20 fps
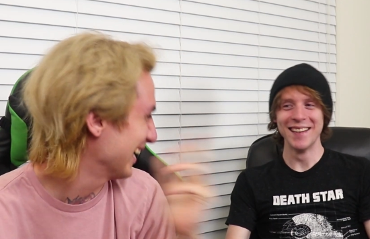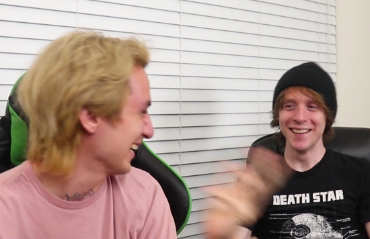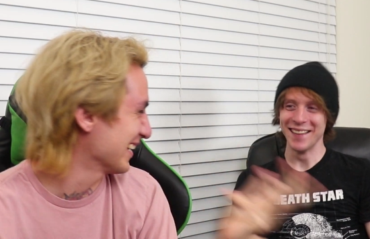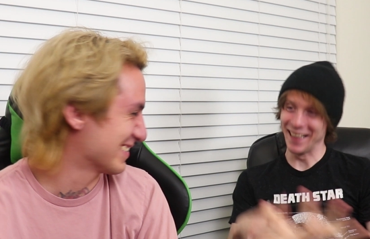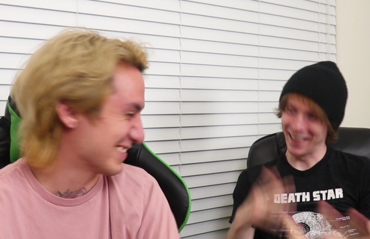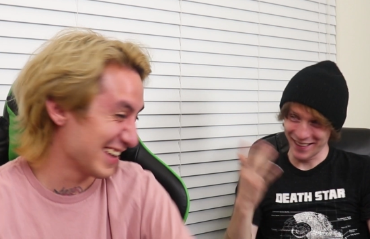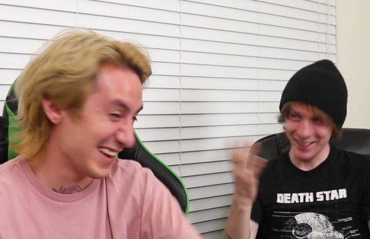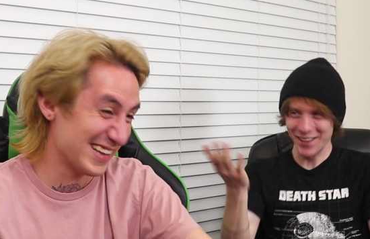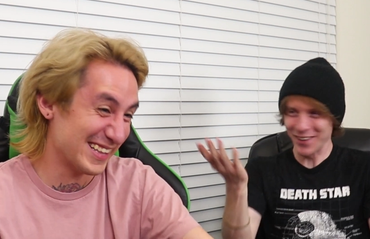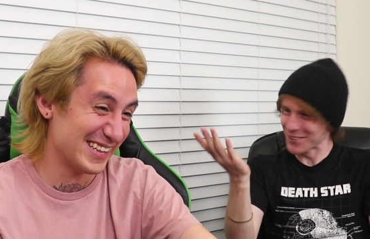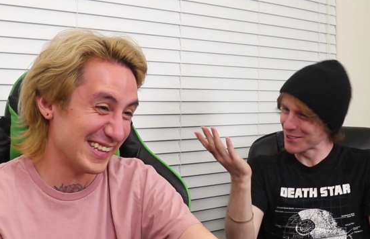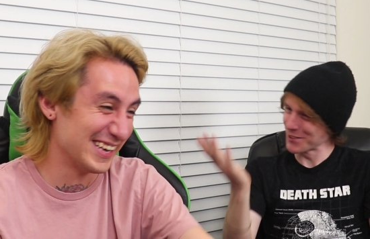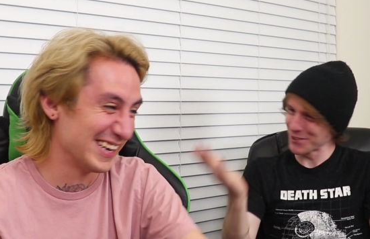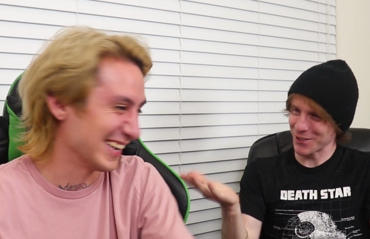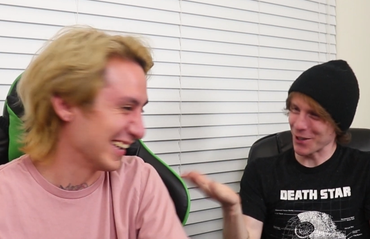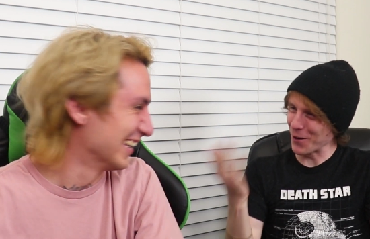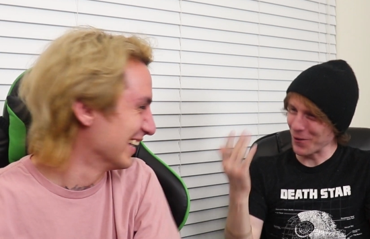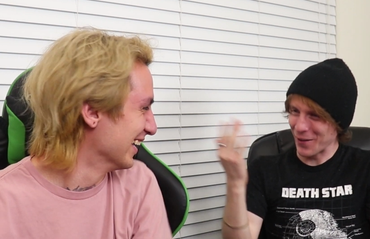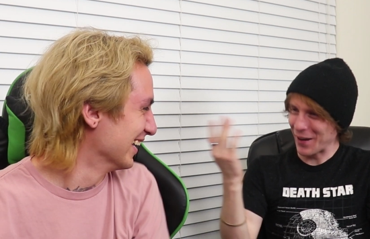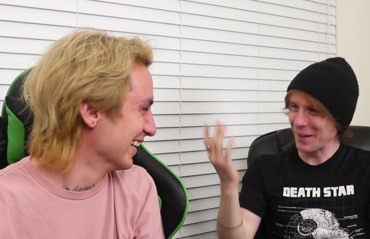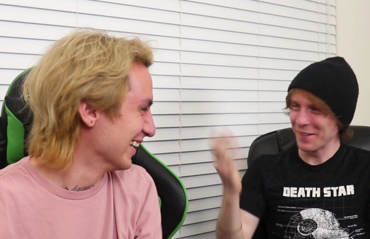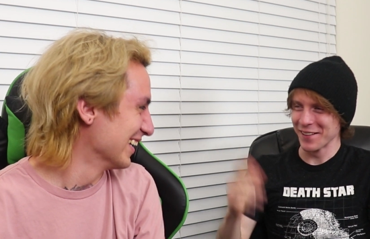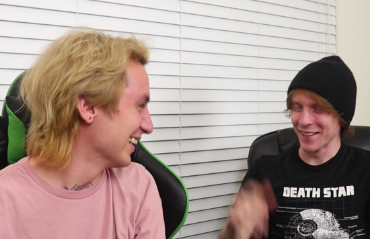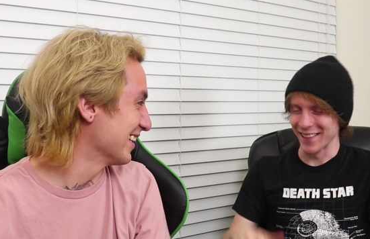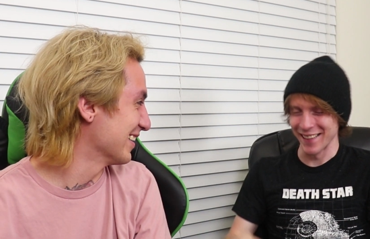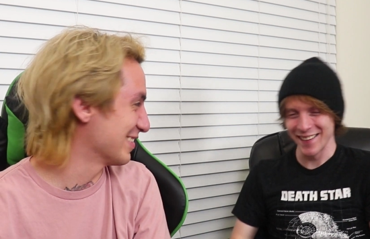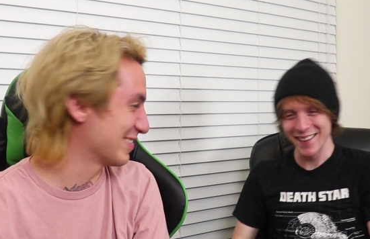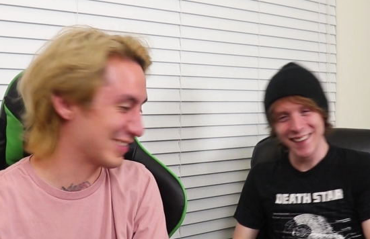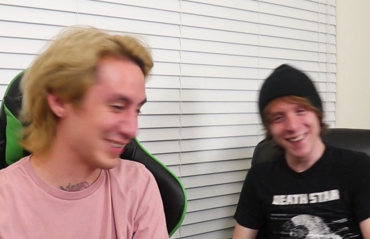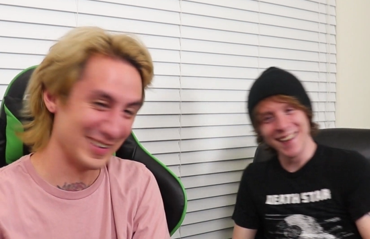Speaker 1: Yeah, exactly. It goes so well
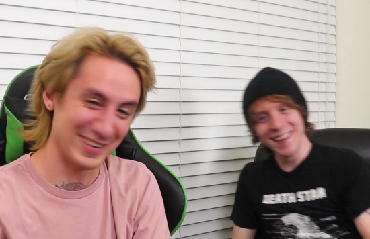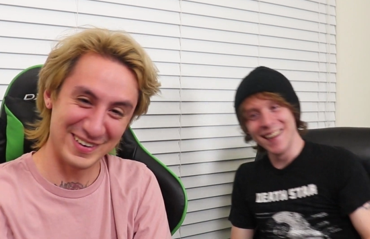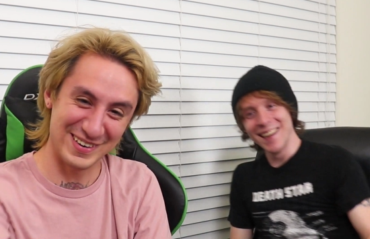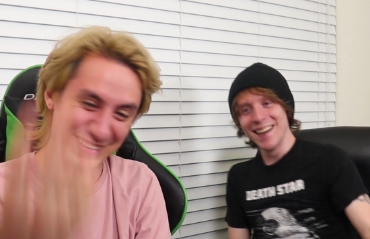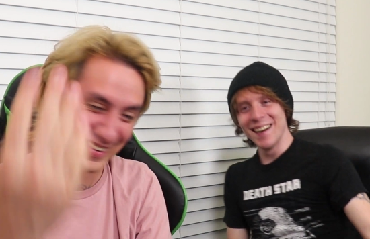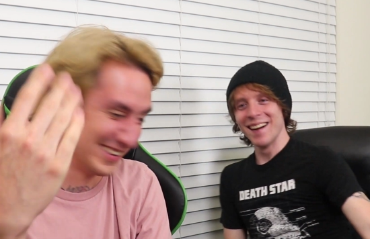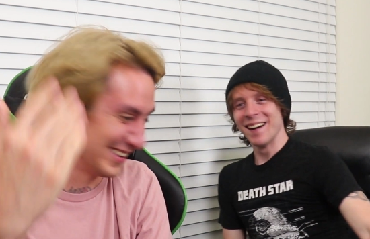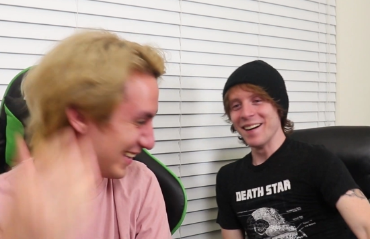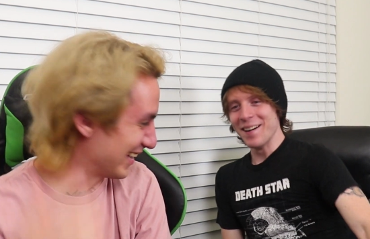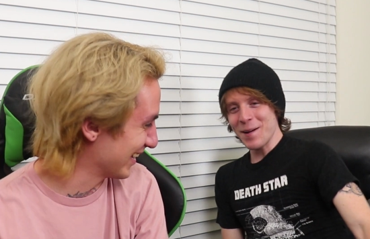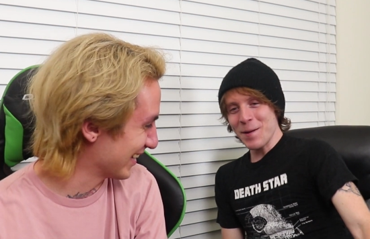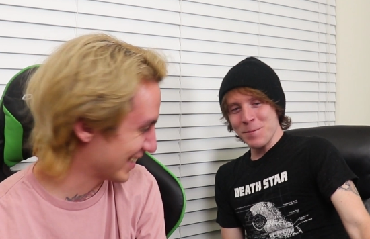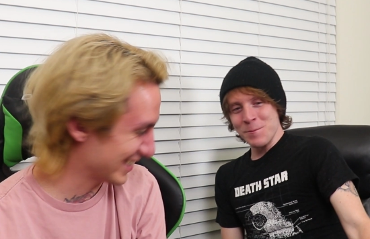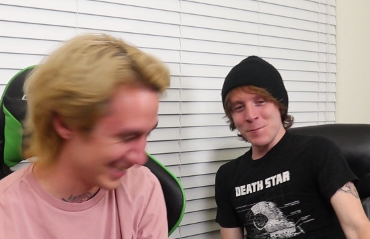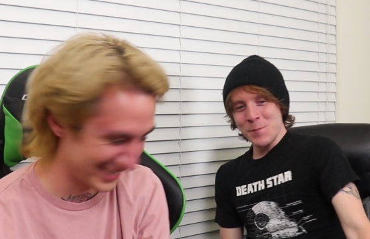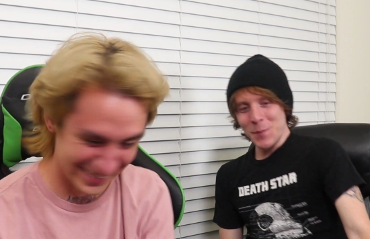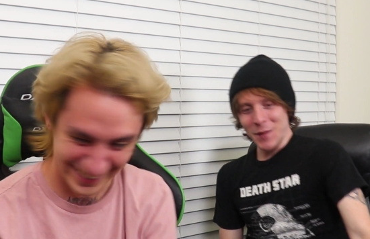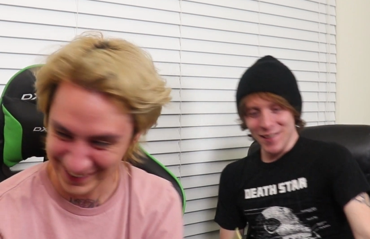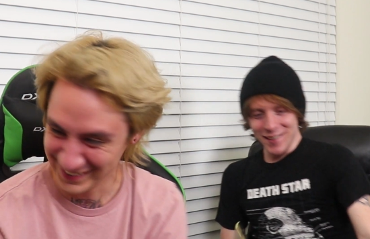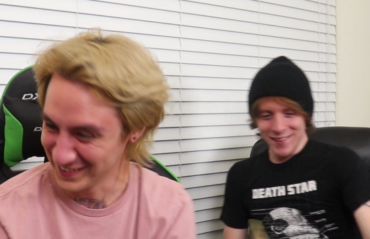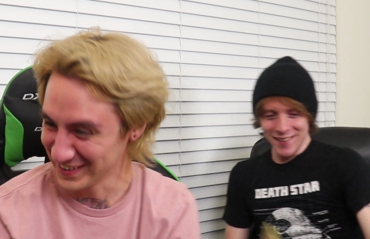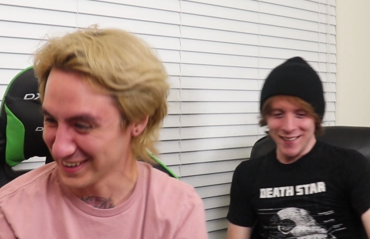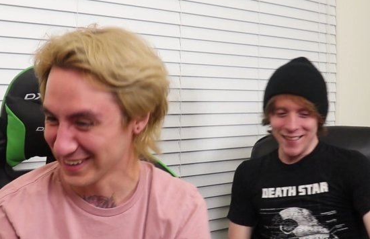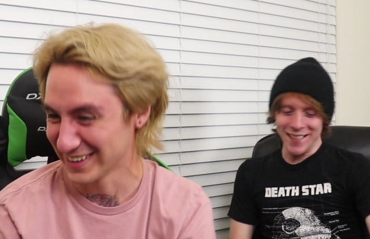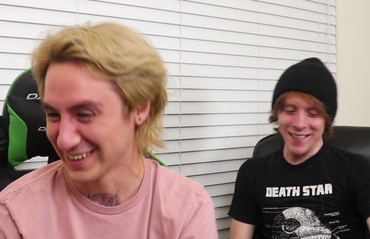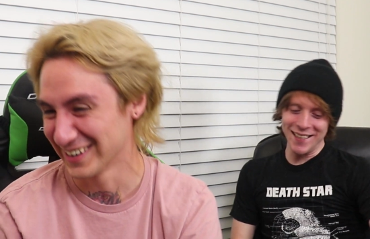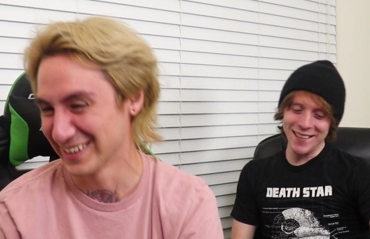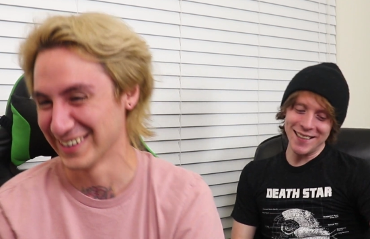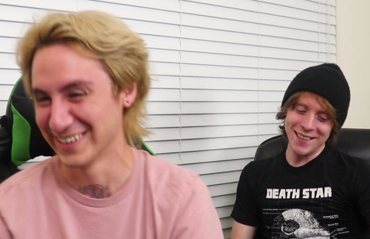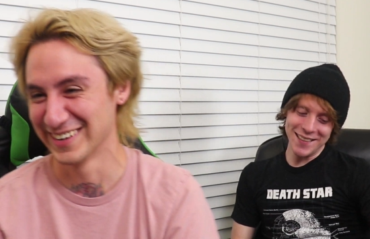with it. Like, oh my
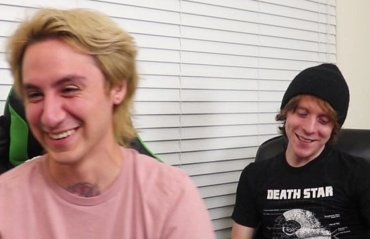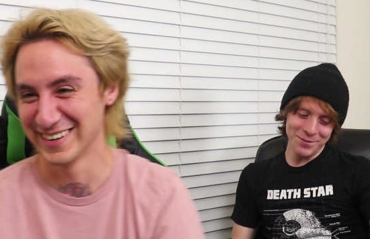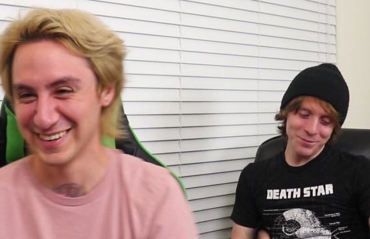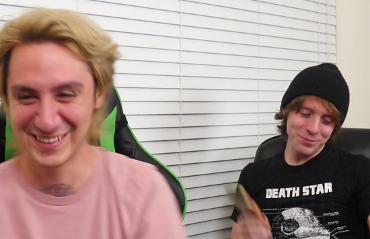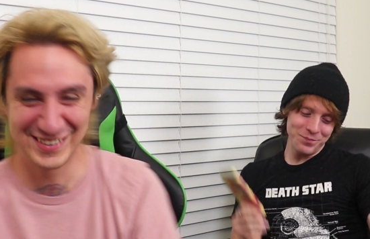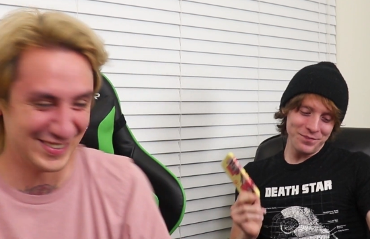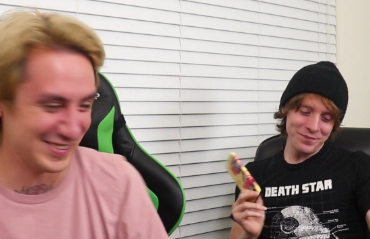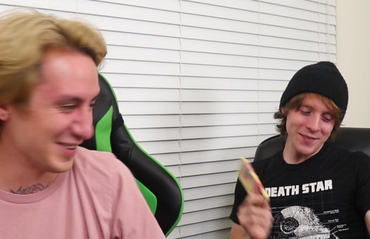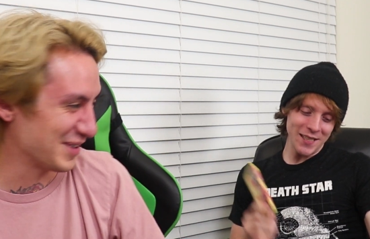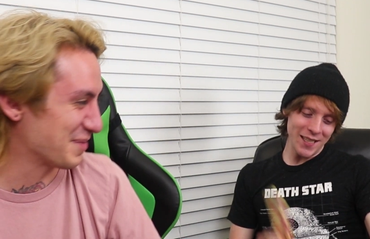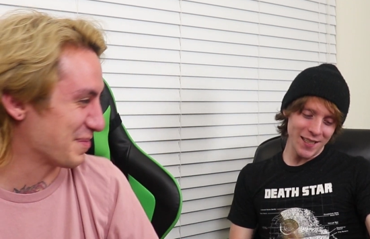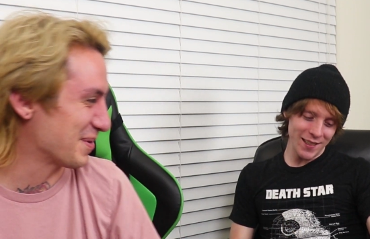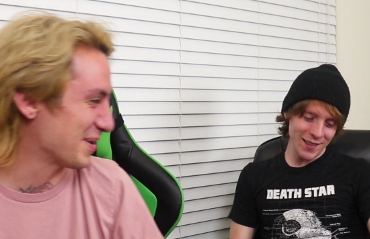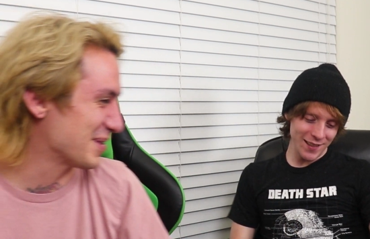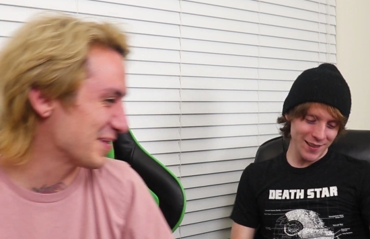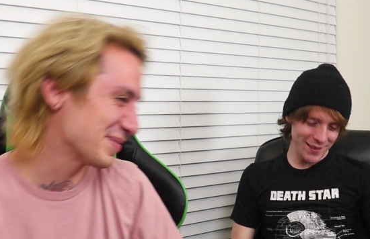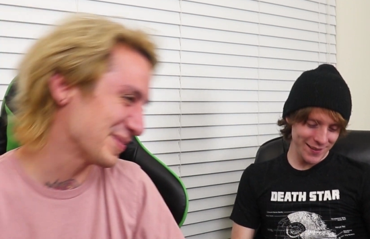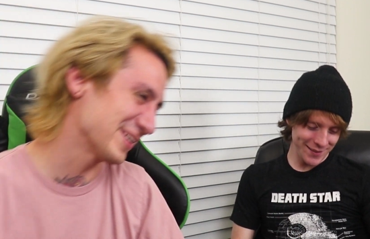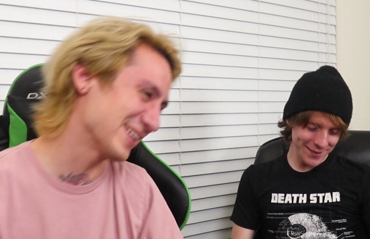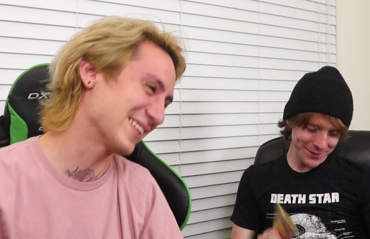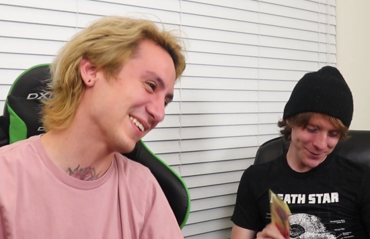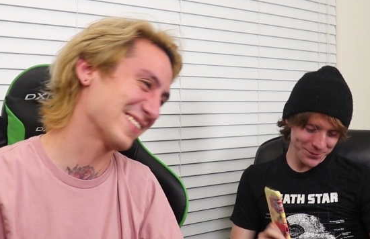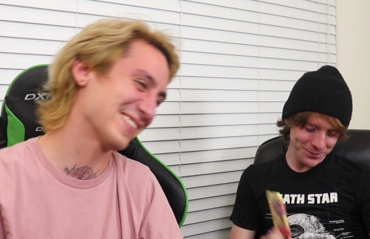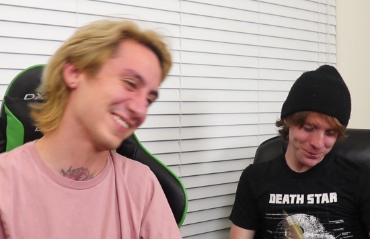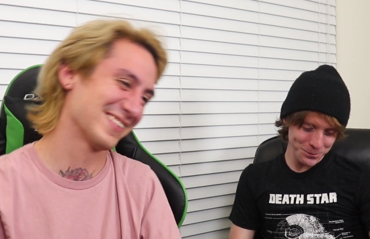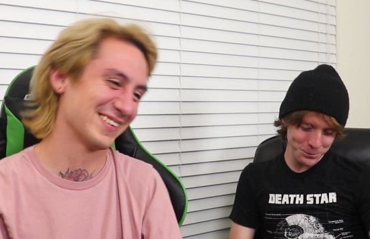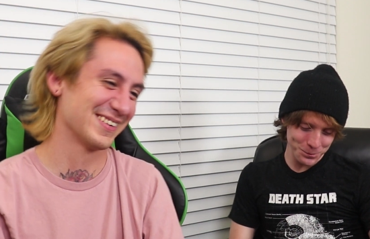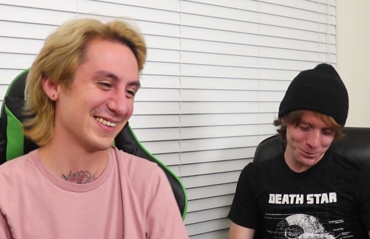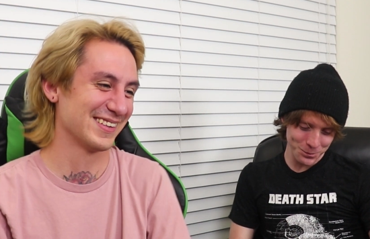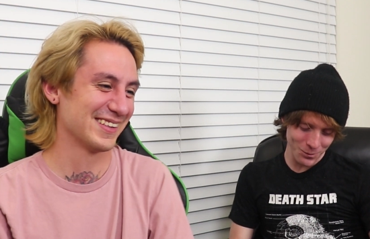god, um, it's so
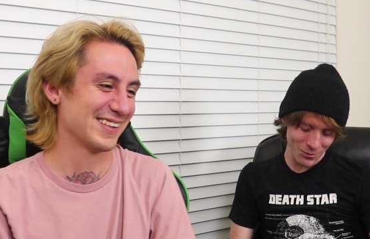perfect.